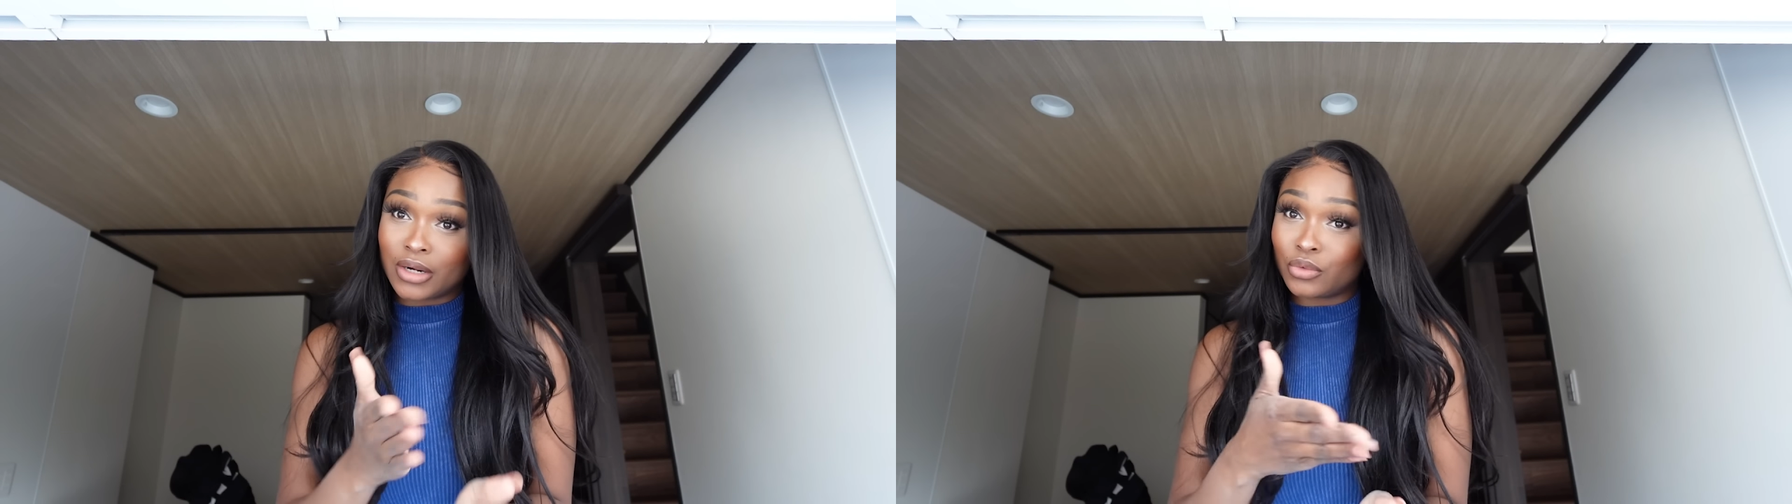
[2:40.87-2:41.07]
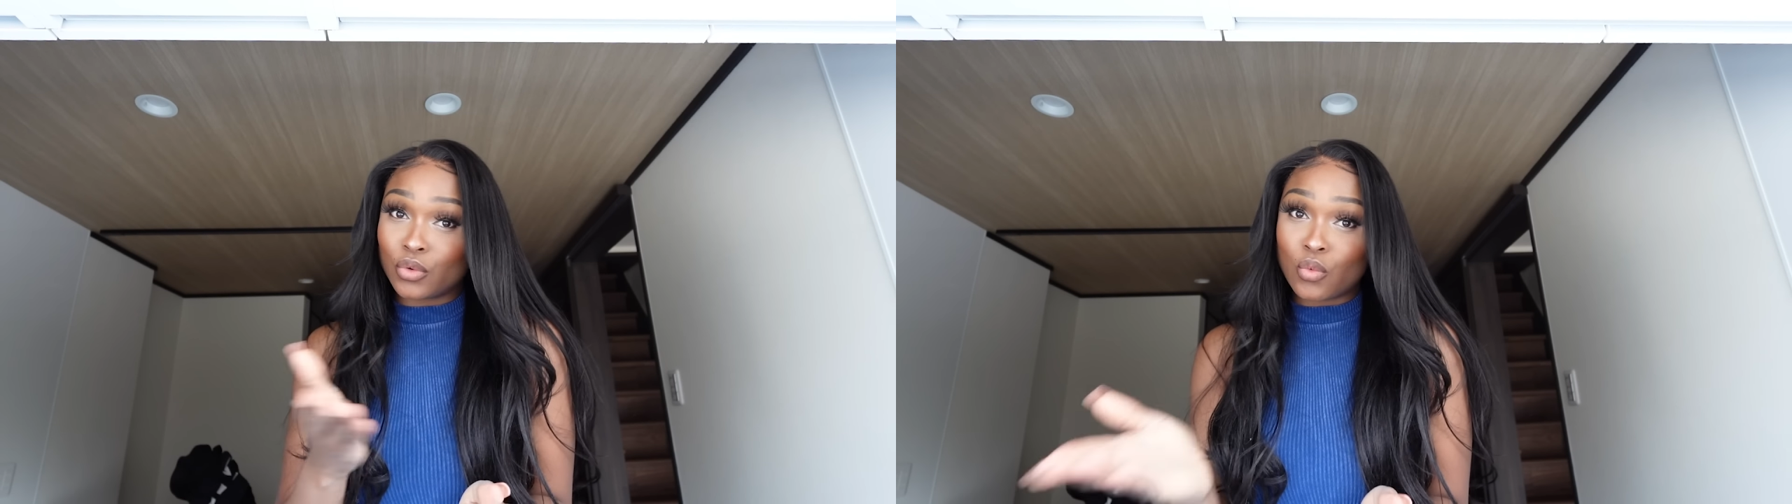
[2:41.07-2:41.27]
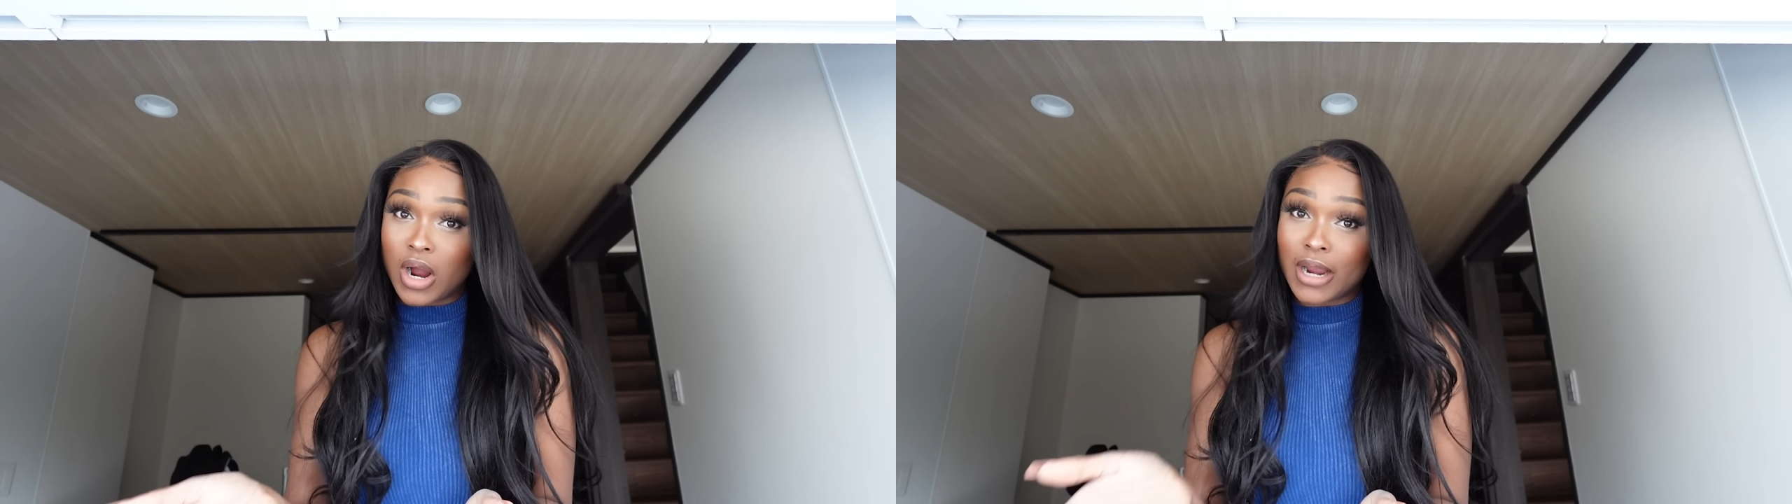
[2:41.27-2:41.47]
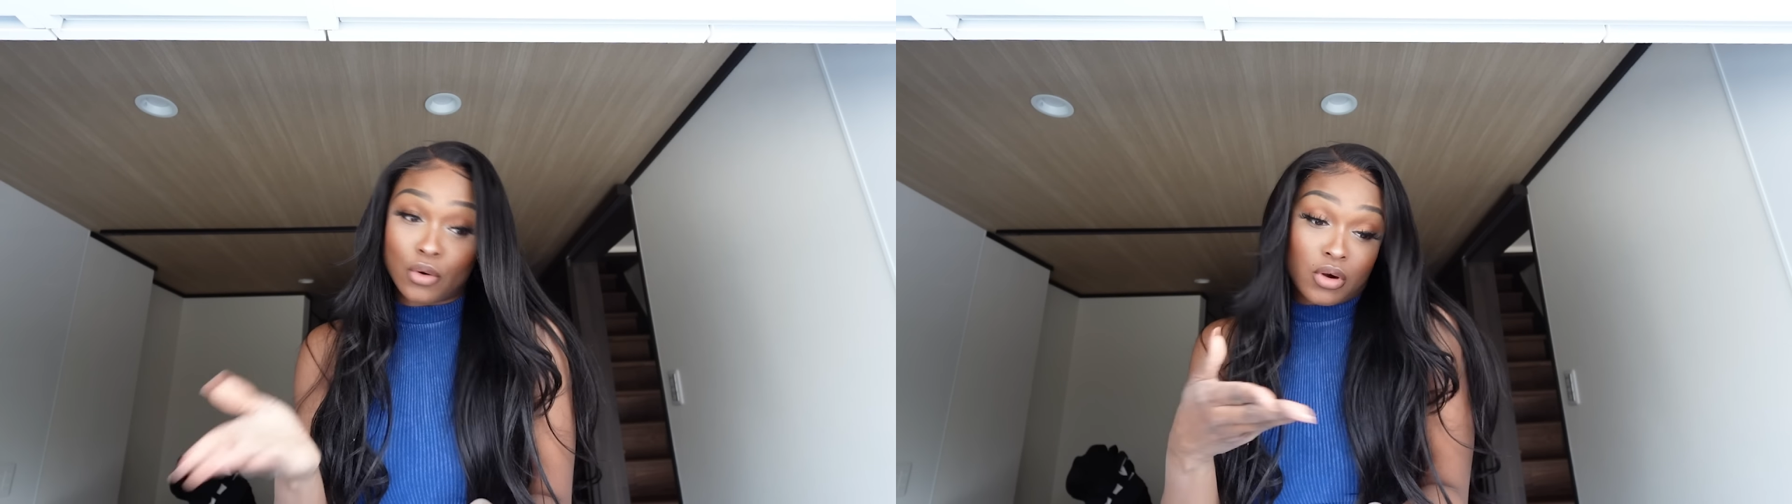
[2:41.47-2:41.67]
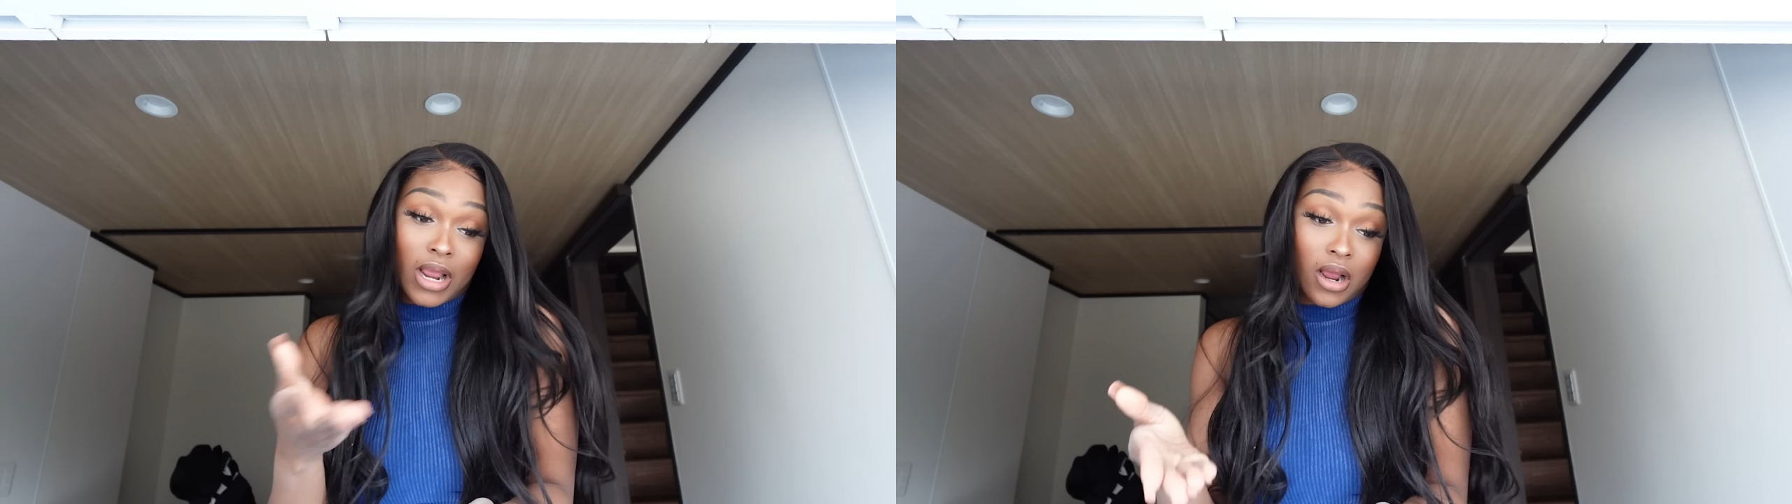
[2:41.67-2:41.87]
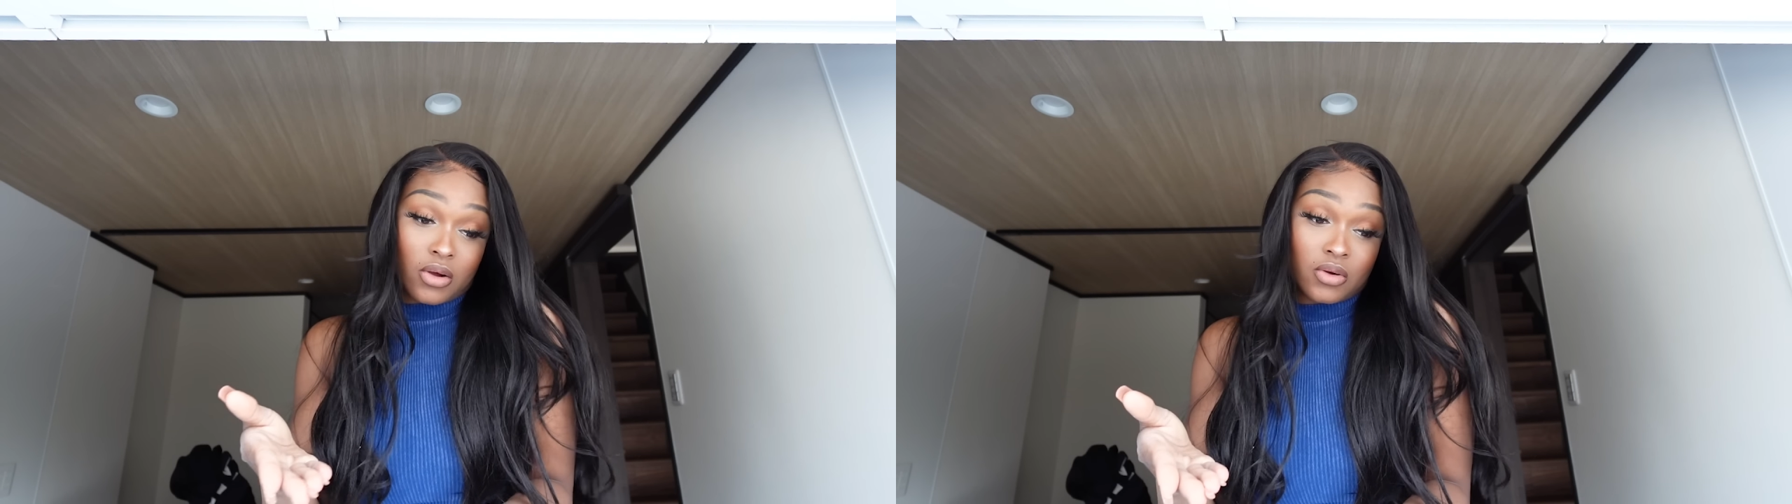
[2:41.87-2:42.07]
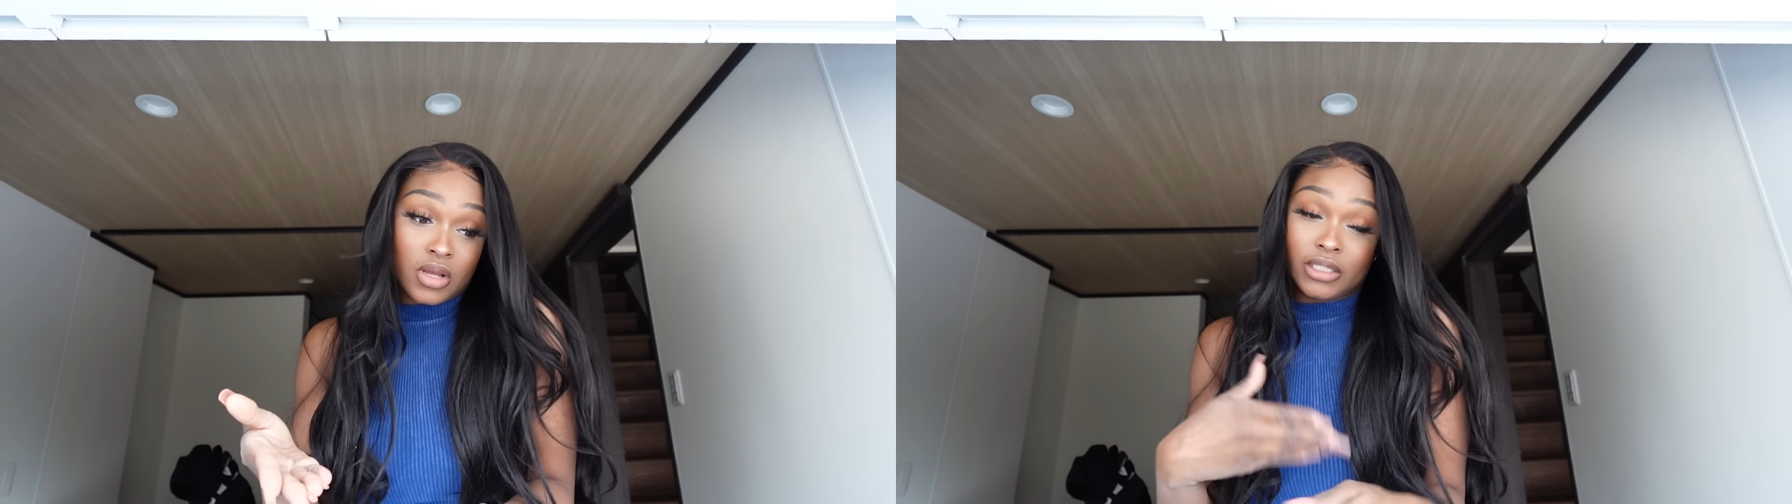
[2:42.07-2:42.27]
i don't know why or how